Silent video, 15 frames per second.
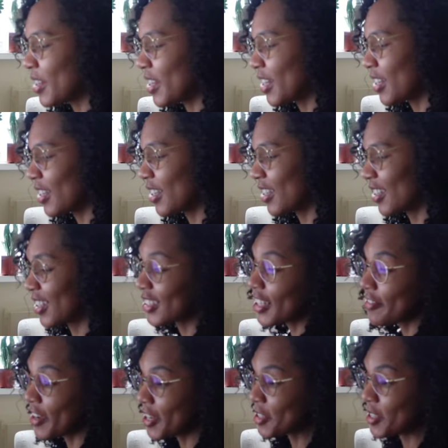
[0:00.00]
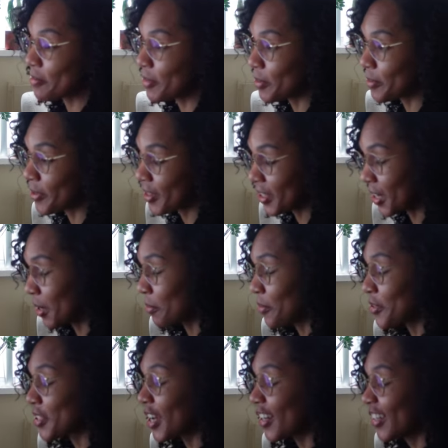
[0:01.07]
think, because I've had some people think I'm
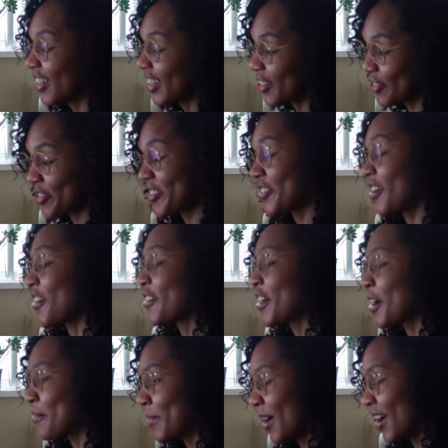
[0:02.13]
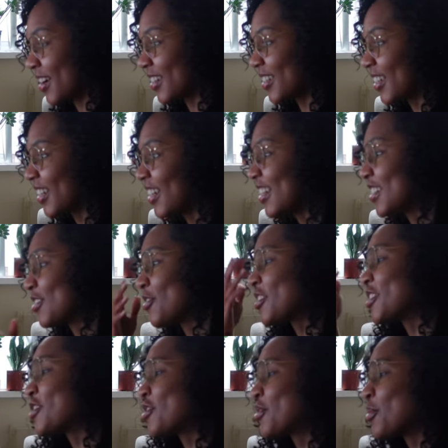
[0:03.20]
pretending or it's not that bad. So
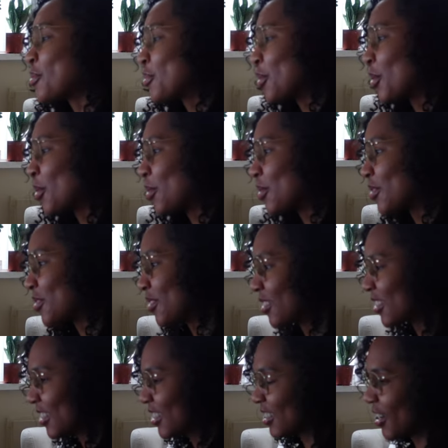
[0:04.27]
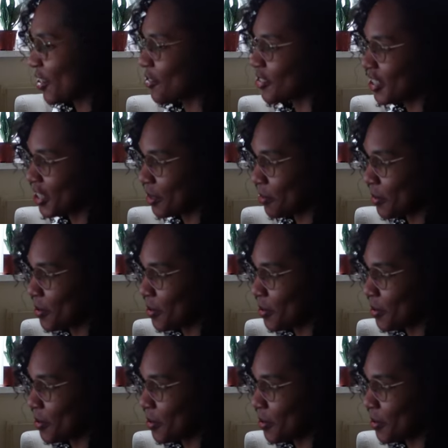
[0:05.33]
they just don't know. So I don't take it